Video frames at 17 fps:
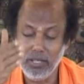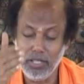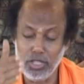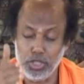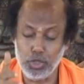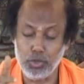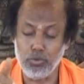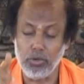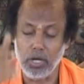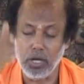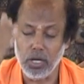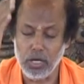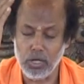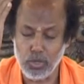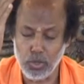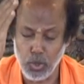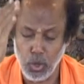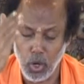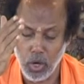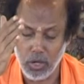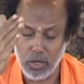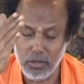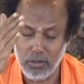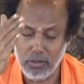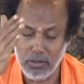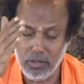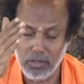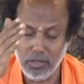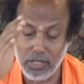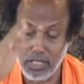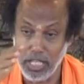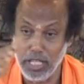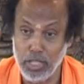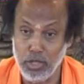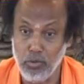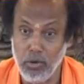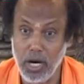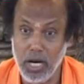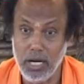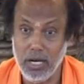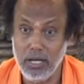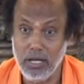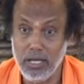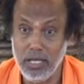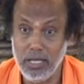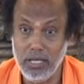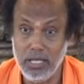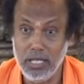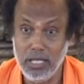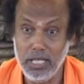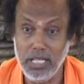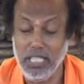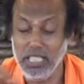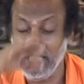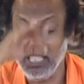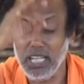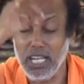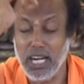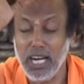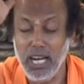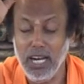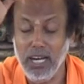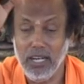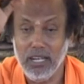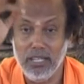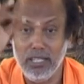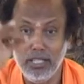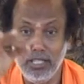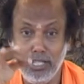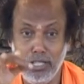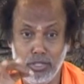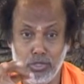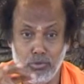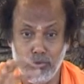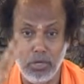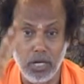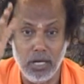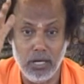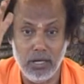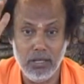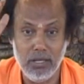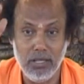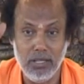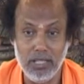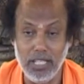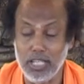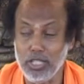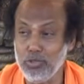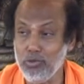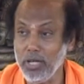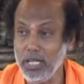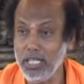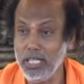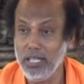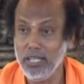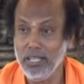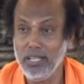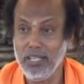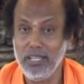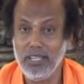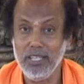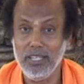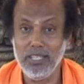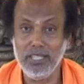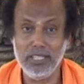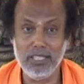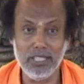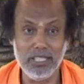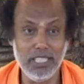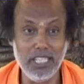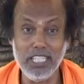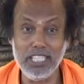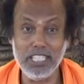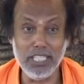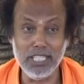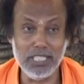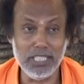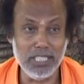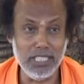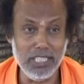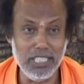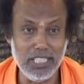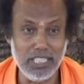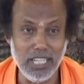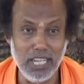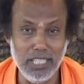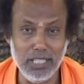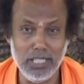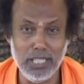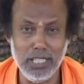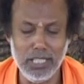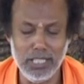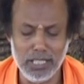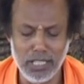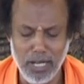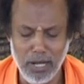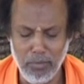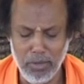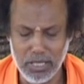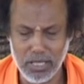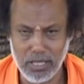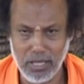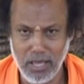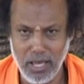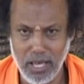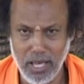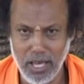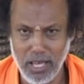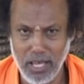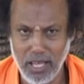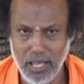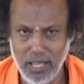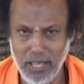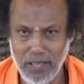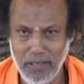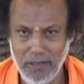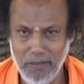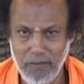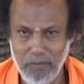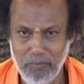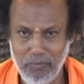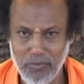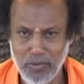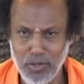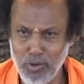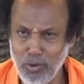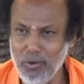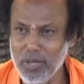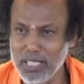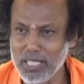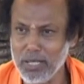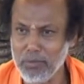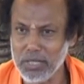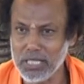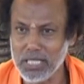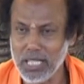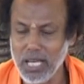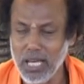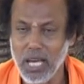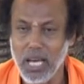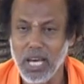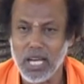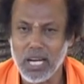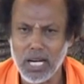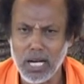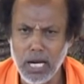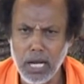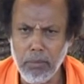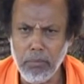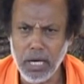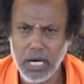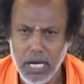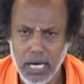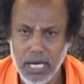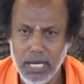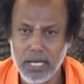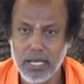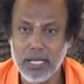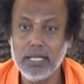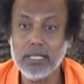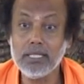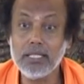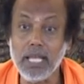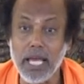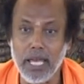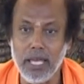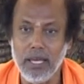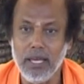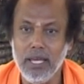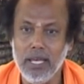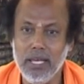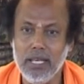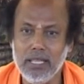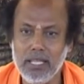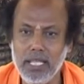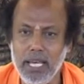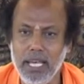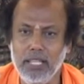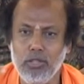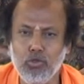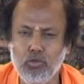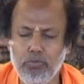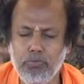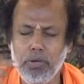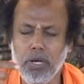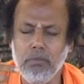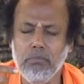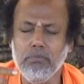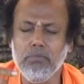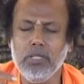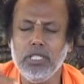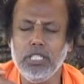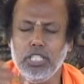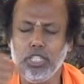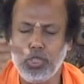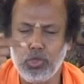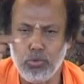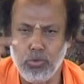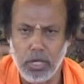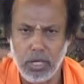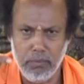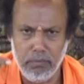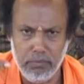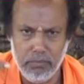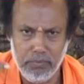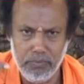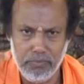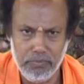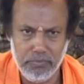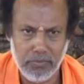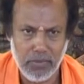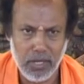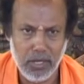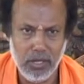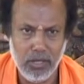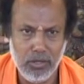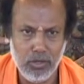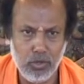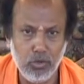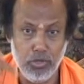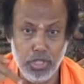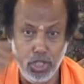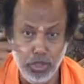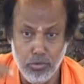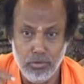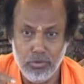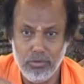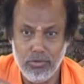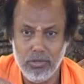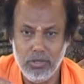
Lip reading: Ishvara, God. Then you are, in general, Ishvara. That is why in greetings in this tradition is Namaste. You know what is Namaste? Namaha Te. Te Tubhyam Ishwaram. To you,